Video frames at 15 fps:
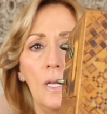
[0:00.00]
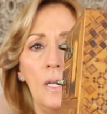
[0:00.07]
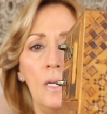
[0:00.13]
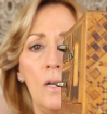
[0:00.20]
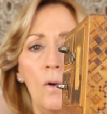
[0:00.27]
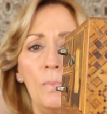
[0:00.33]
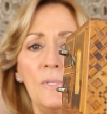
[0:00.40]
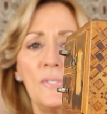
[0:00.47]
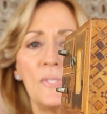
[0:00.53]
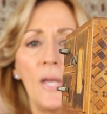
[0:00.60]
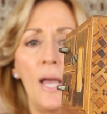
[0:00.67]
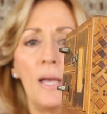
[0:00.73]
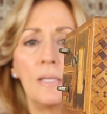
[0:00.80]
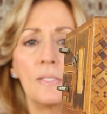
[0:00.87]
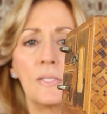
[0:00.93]
It almost
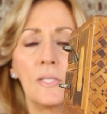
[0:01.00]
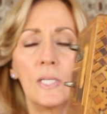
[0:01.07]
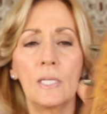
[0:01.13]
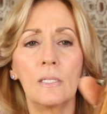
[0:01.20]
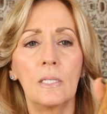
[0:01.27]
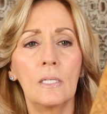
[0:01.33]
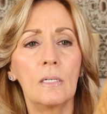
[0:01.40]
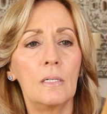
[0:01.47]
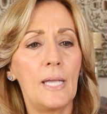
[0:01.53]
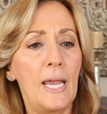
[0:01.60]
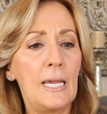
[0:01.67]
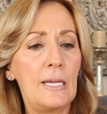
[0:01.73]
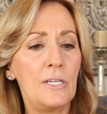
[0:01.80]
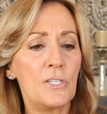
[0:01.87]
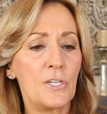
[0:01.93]
has like a little
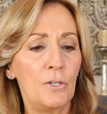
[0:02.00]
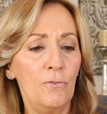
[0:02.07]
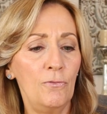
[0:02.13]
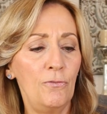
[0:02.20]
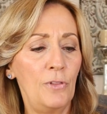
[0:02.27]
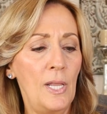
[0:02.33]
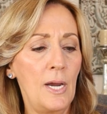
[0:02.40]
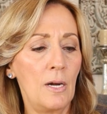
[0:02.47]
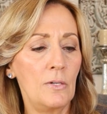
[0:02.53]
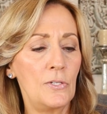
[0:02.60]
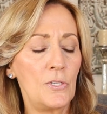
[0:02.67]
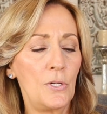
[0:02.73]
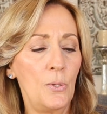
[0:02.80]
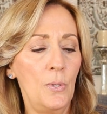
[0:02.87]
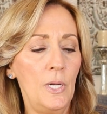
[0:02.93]
Asian flair
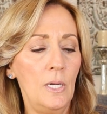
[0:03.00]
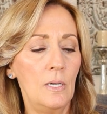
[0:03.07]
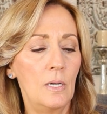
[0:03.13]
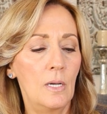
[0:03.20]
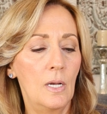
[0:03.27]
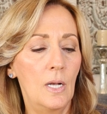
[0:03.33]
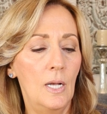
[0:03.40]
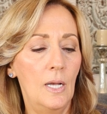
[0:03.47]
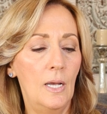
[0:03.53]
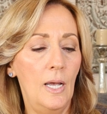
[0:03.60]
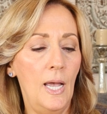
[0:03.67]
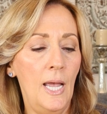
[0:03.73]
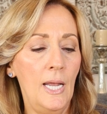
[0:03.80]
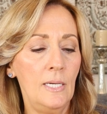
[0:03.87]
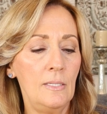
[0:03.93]
to it.
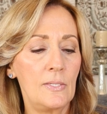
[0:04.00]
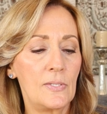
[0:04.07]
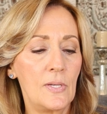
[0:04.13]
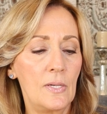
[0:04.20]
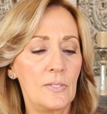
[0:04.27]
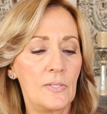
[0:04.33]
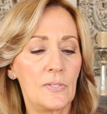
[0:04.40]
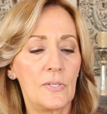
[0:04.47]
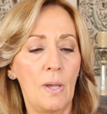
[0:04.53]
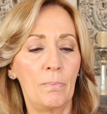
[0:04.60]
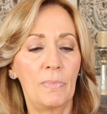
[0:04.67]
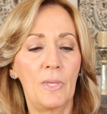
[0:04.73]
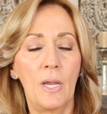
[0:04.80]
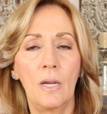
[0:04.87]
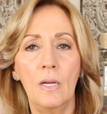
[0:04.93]
And it says
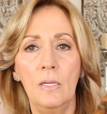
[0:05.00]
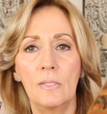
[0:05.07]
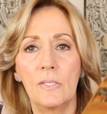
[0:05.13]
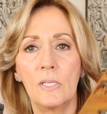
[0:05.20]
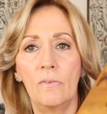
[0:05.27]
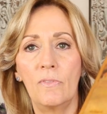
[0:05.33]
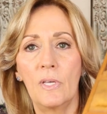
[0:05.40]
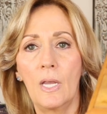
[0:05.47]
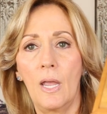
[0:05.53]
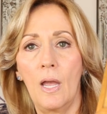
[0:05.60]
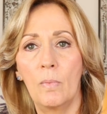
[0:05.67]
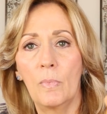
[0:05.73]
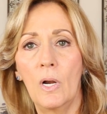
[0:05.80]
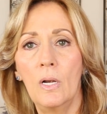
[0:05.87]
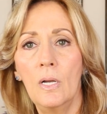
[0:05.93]
something. Let's see if the
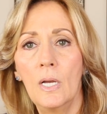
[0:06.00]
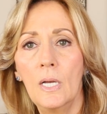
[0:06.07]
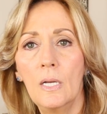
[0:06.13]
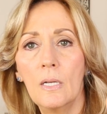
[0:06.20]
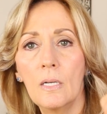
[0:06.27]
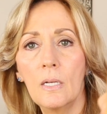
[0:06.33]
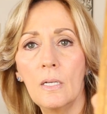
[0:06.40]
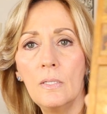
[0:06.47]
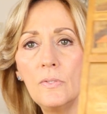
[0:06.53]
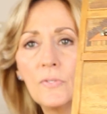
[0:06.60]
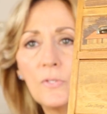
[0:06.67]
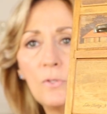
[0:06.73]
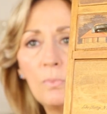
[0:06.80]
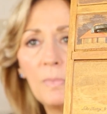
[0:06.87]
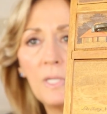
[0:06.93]
camera can
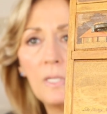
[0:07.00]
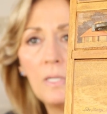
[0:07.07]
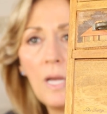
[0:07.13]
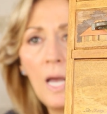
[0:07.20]
zoom in.